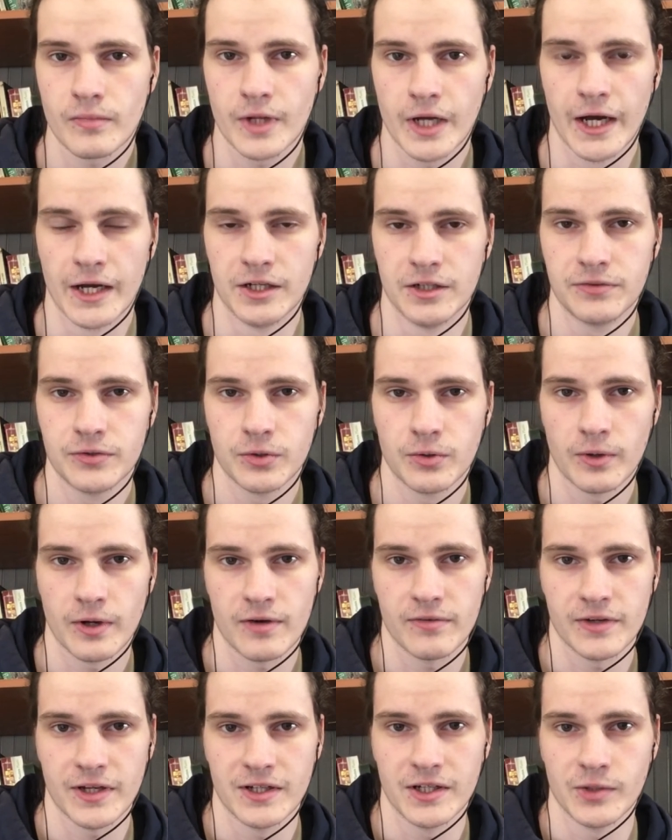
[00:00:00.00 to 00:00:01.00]
And if you don't
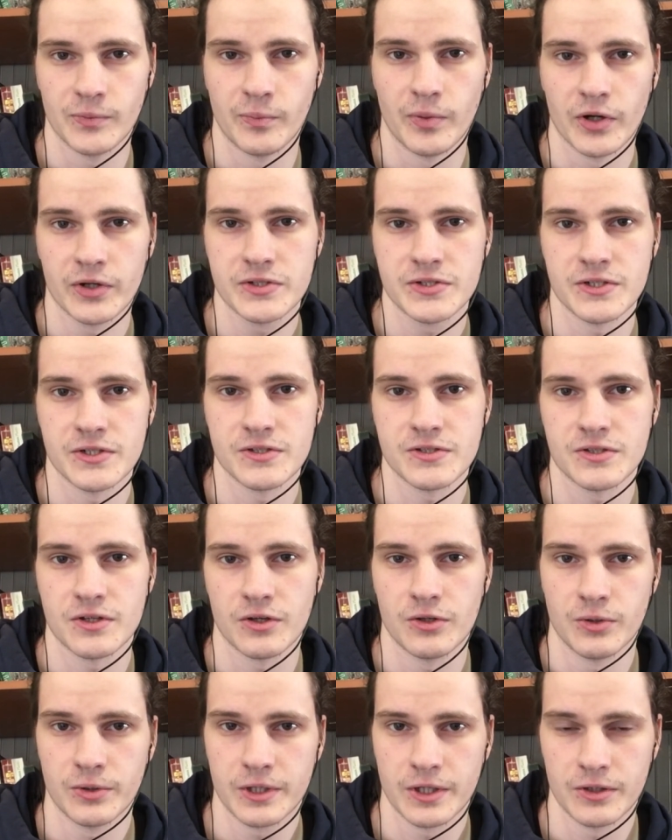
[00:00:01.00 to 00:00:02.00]
have any boxes,
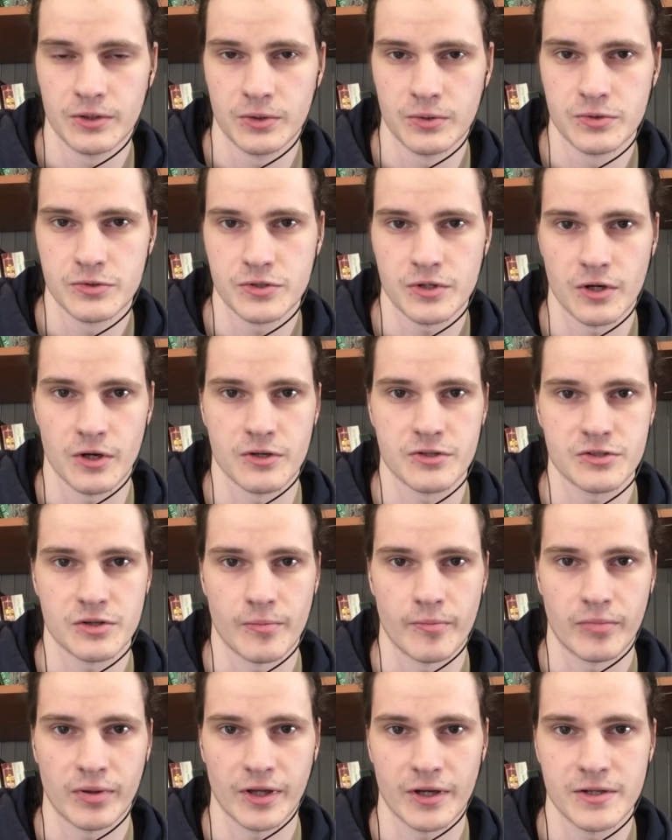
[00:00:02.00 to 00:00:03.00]
you can use some
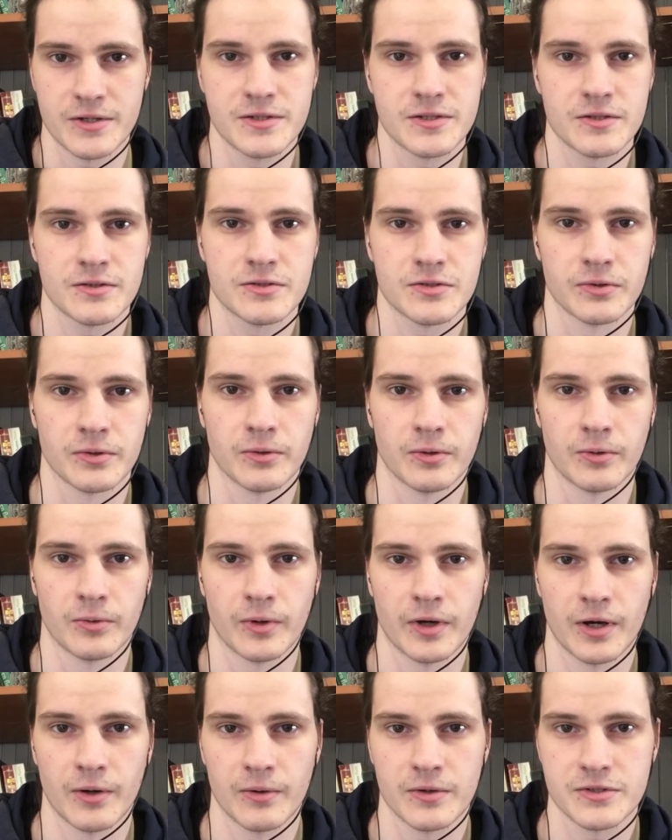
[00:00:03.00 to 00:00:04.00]
plates. So
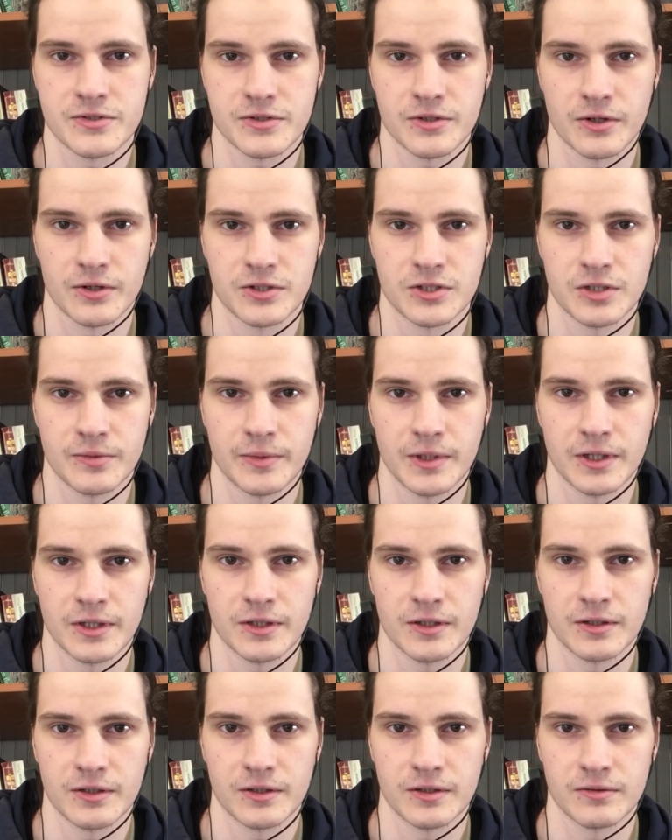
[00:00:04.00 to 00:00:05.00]
when I was gymming
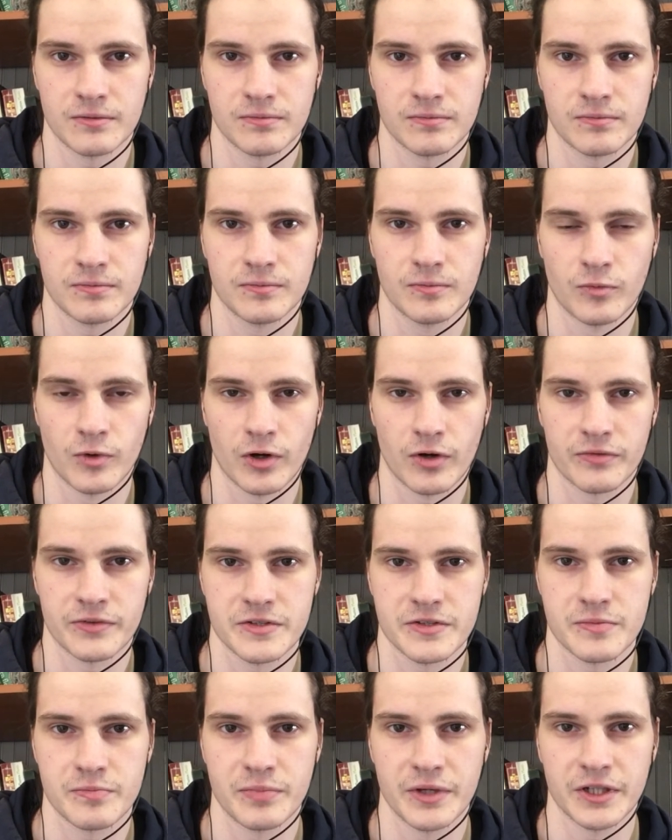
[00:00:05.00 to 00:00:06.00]
in one of
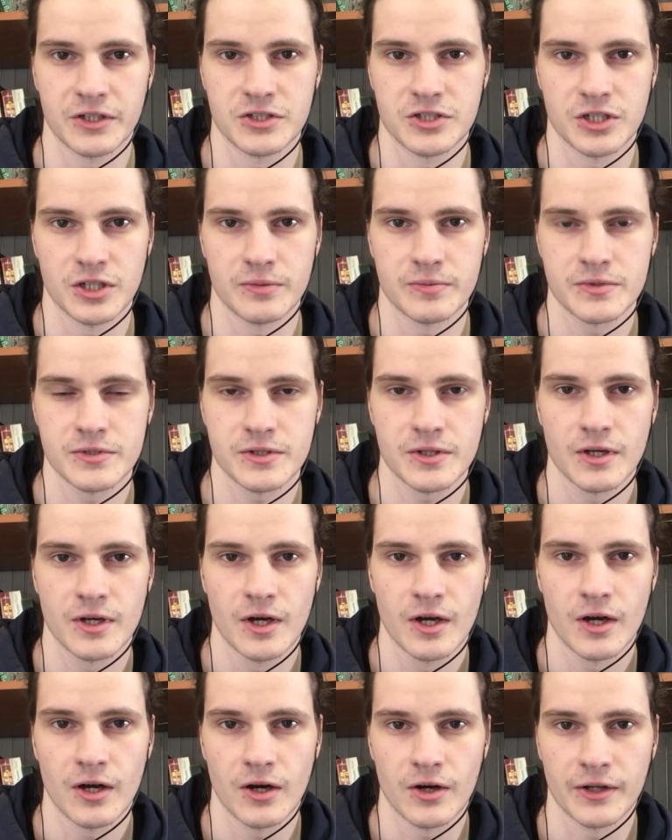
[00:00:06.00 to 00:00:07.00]
big gyms
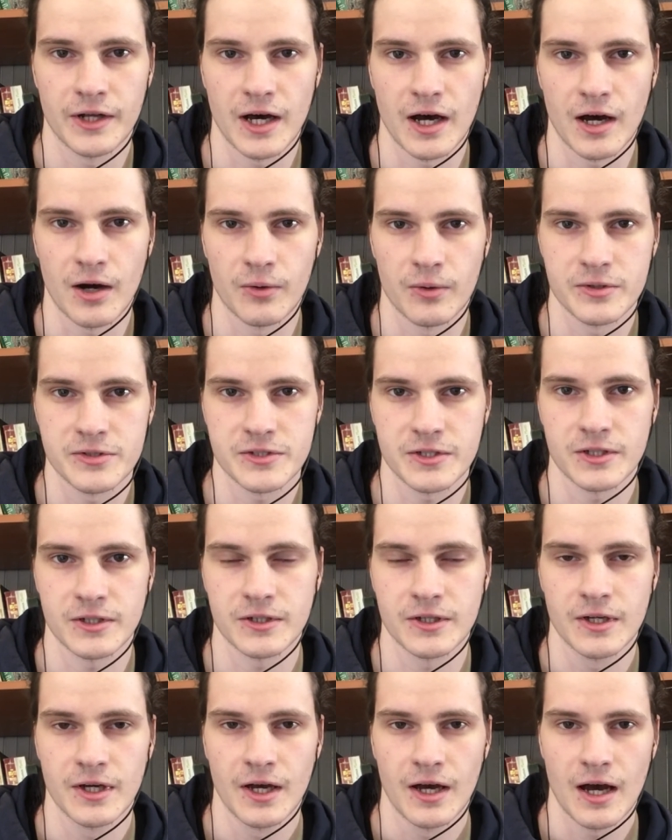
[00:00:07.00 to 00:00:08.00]
that I was in,
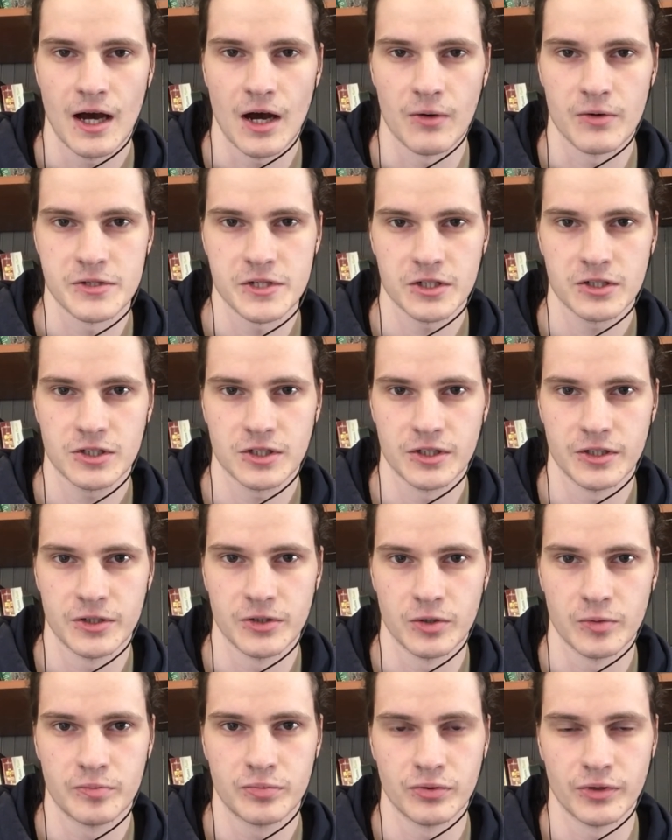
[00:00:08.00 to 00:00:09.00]
I was
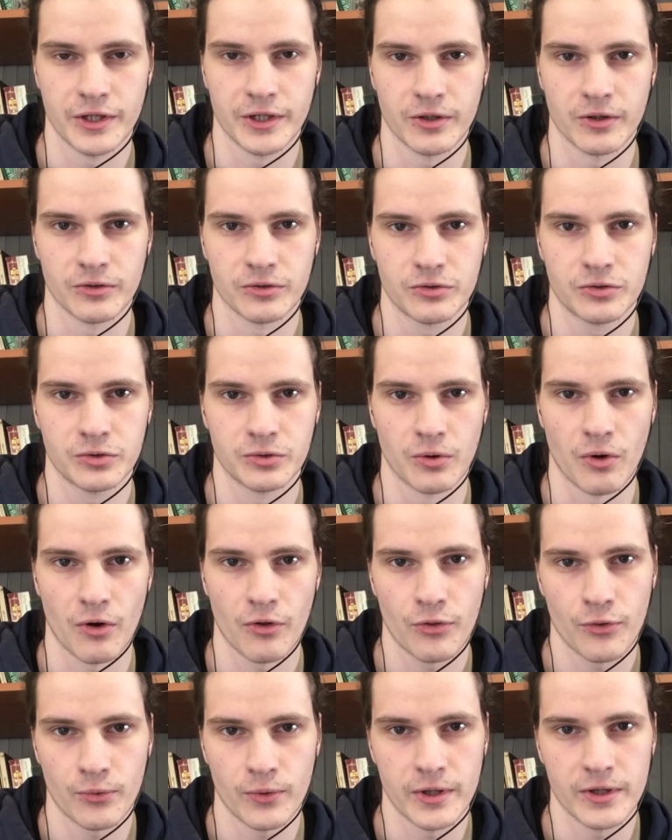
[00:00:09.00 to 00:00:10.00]
actually putting on 2 or
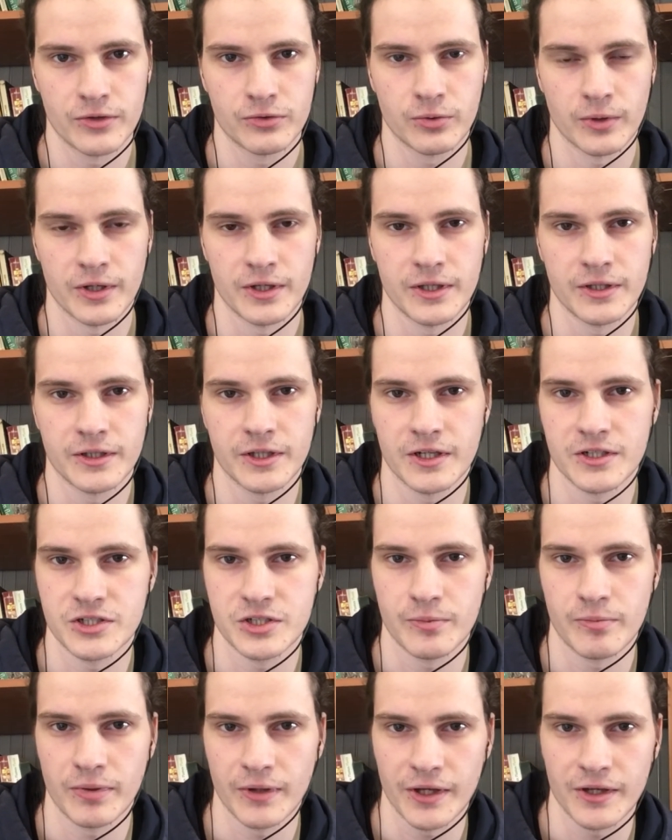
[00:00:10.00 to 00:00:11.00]
3 20
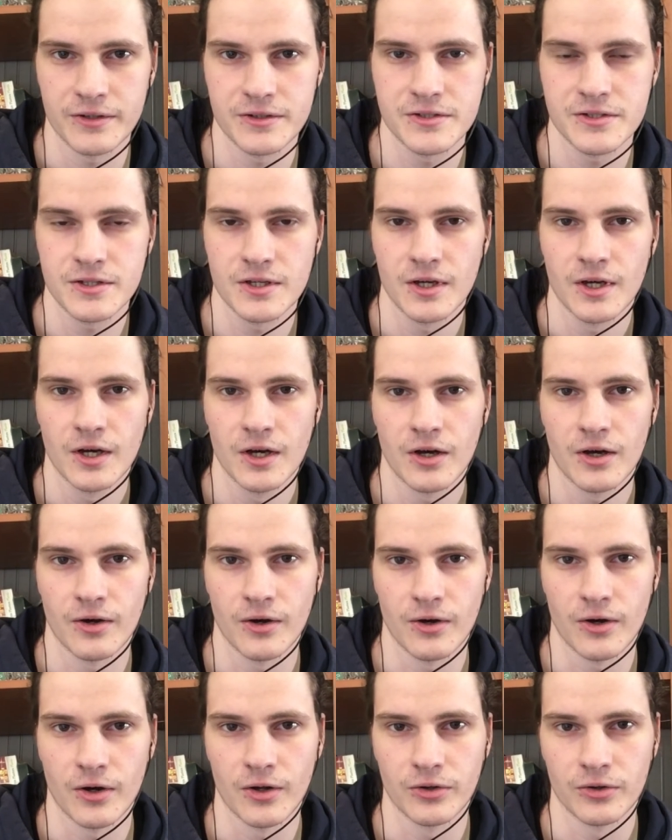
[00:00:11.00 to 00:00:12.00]
kg plates
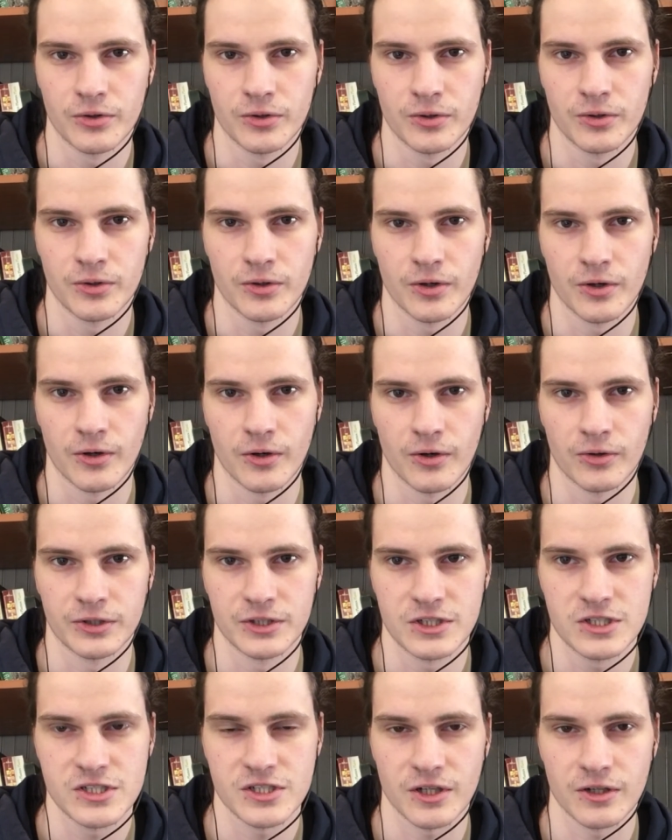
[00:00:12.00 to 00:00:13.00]
on
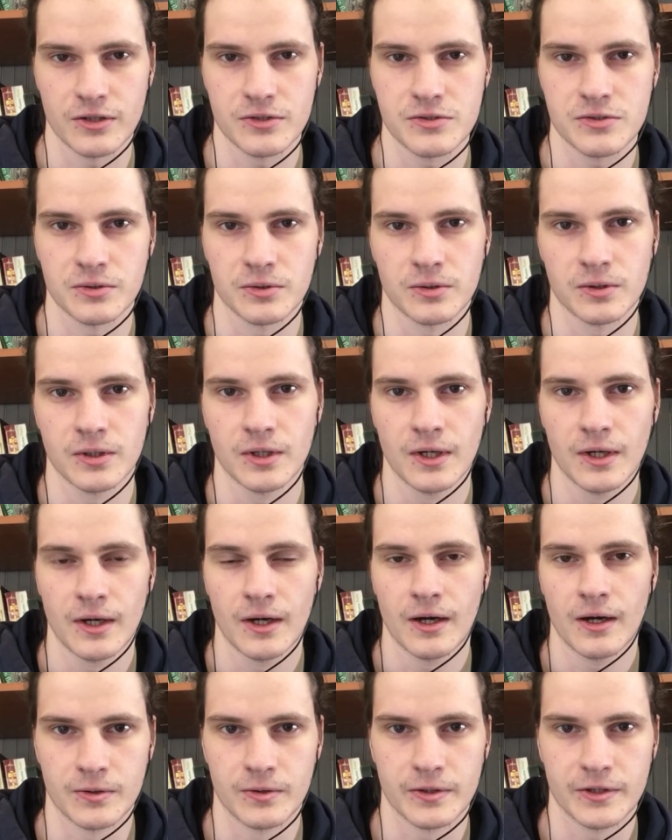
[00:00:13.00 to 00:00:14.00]
each side. So
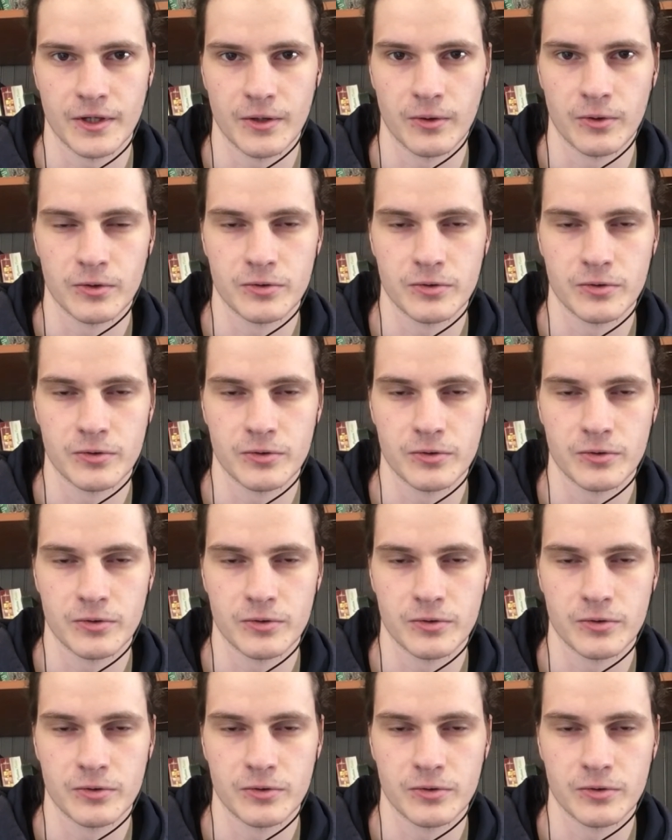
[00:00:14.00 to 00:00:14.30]
there were